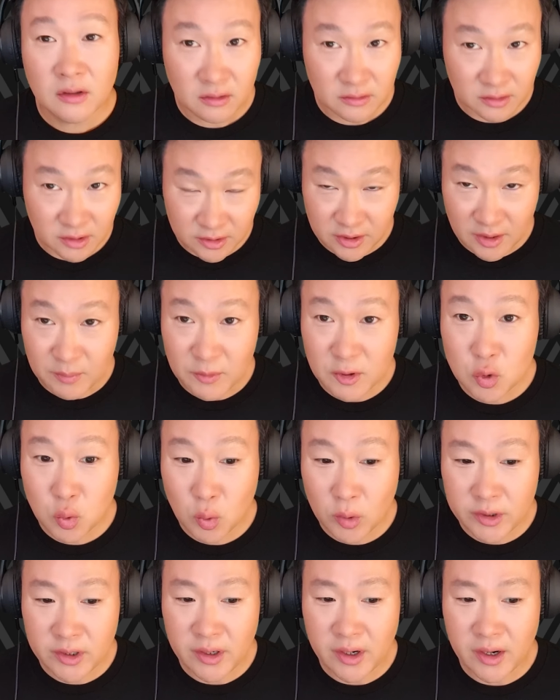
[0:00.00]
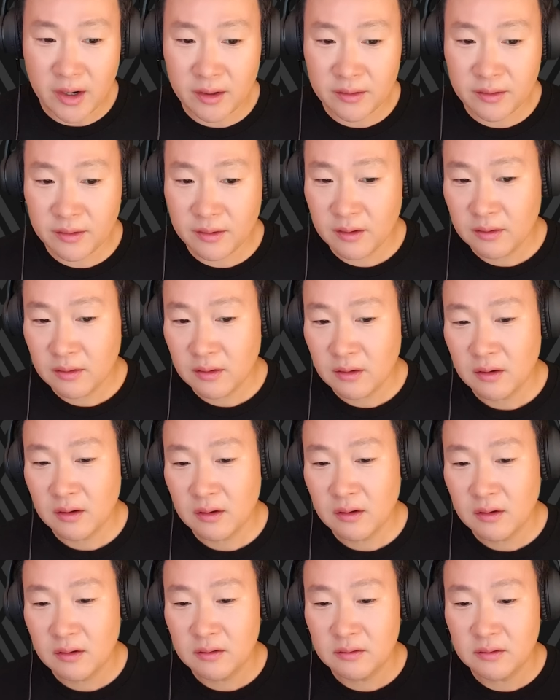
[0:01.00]
28th,
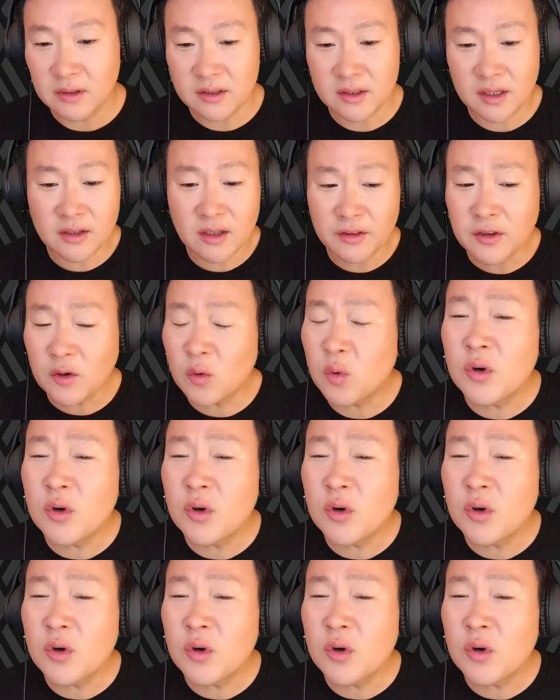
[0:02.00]
they said that there